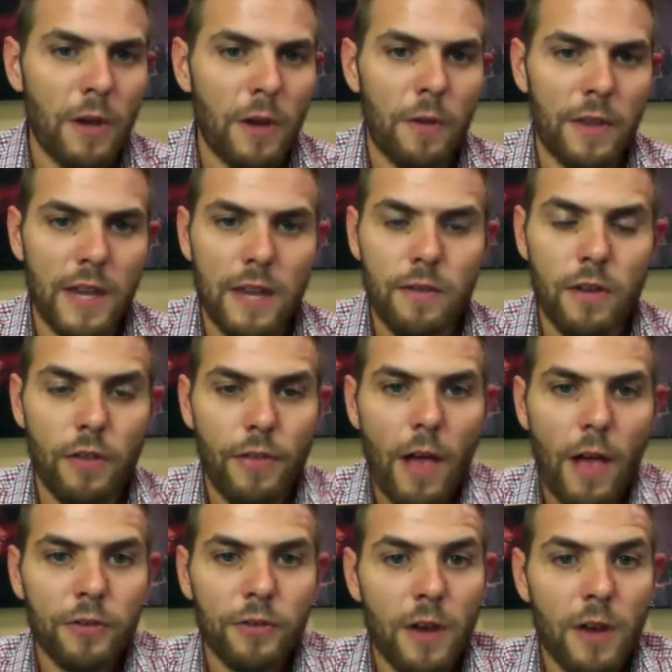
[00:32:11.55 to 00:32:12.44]
know that even
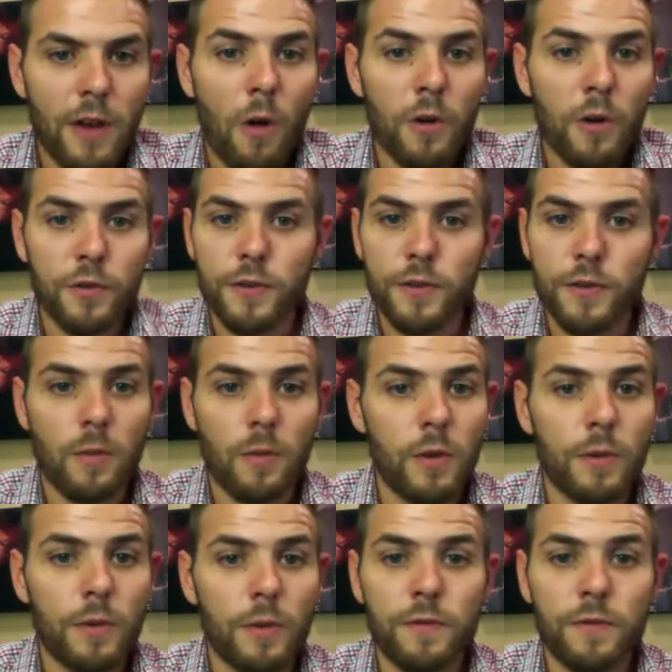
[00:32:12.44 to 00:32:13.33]
$1,000 for some
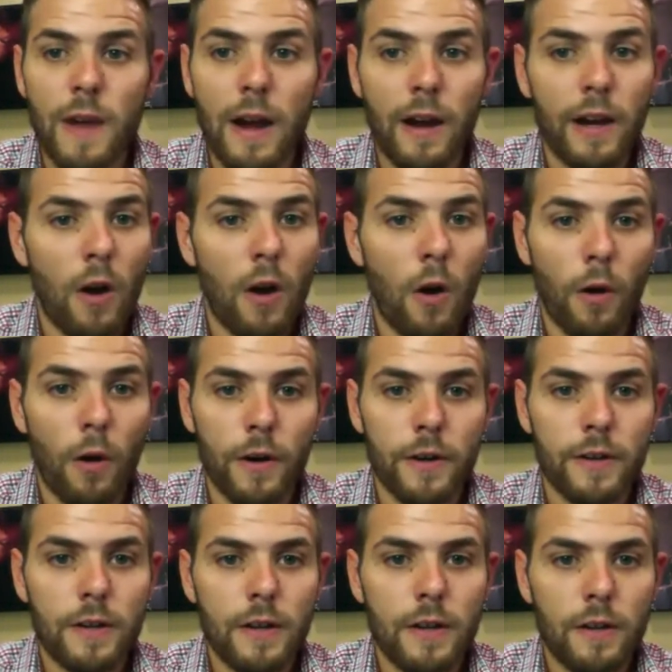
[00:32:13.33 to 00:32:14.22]
of you is very
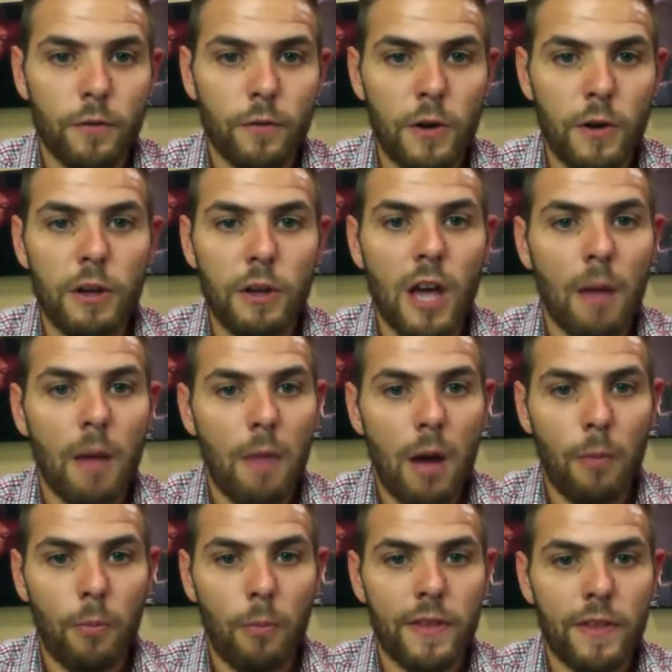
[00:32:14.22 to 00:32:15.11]
hard for you to come
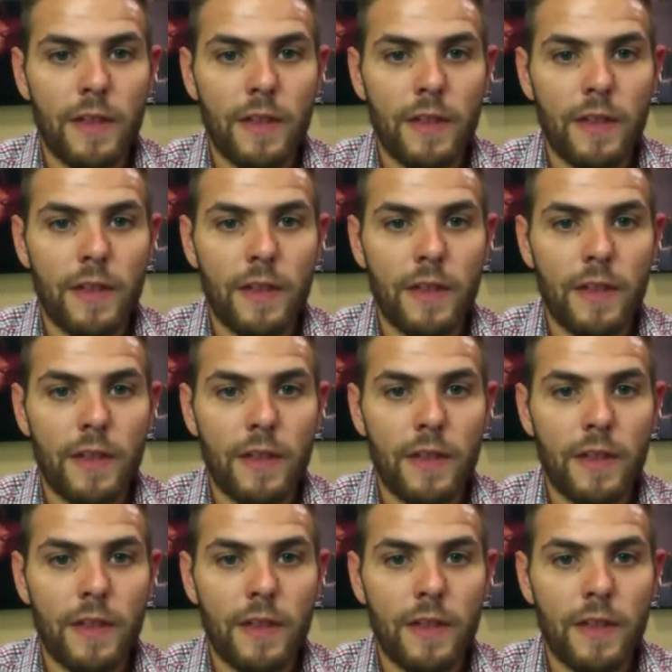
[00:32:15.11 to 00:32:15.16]
up with.